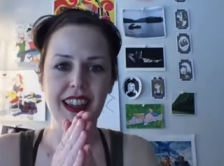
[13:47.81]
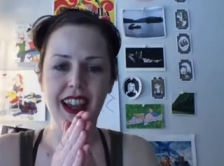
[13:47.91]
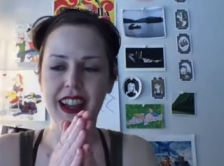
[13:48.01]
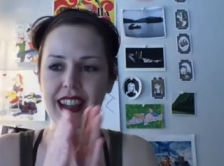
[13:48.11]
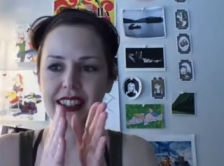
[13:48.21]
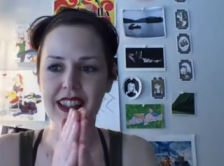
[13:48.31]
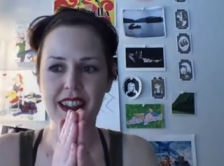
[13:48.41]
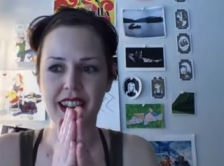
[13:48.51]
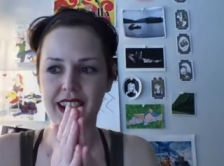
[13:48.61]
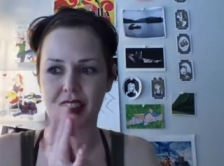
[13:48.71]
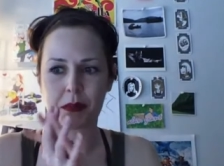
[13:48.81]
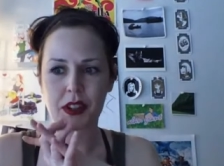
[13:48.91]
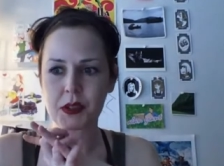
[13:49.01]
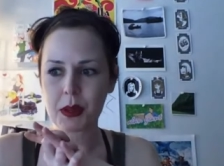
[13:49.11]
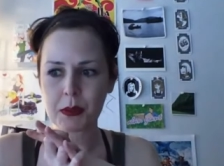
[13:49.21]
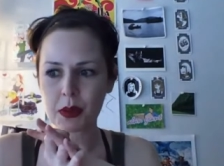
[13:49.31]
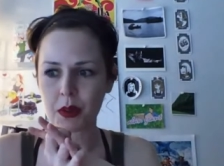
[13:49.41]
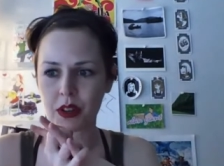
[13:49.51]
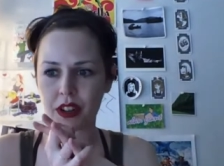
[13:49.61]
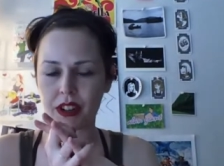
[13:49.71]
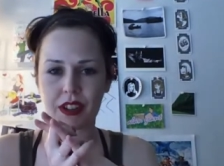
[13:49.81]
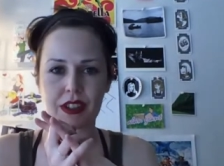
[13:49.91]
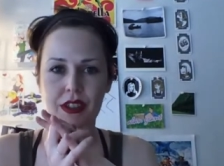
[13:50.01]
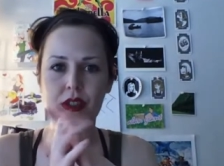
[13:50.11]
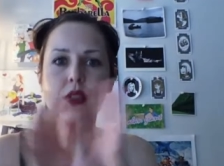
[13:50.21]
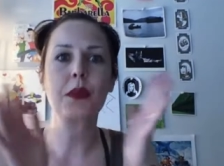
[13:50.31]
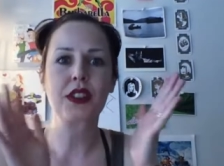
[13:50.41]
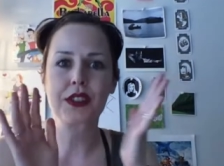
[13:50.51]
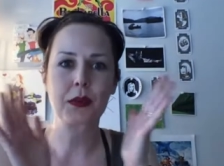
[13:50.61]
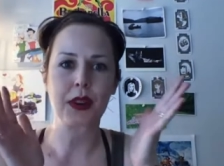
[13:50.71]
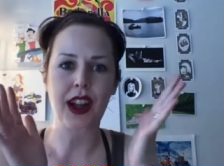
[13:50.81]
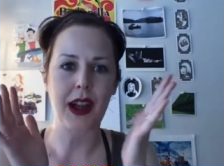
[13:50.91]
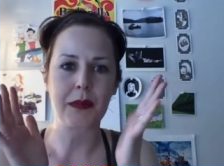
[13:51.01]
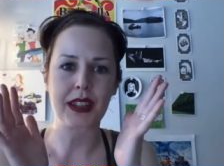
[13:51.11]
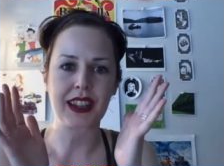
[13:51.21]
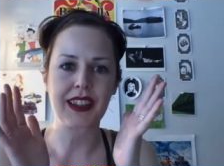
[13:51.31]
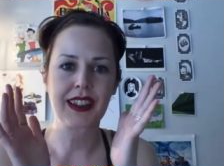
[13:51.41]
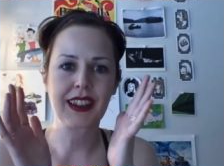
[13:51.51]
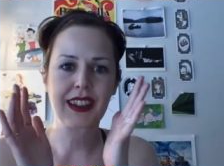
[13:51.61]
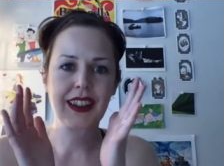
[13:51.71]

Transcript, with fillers: I get I get a bunch of people who are super super happy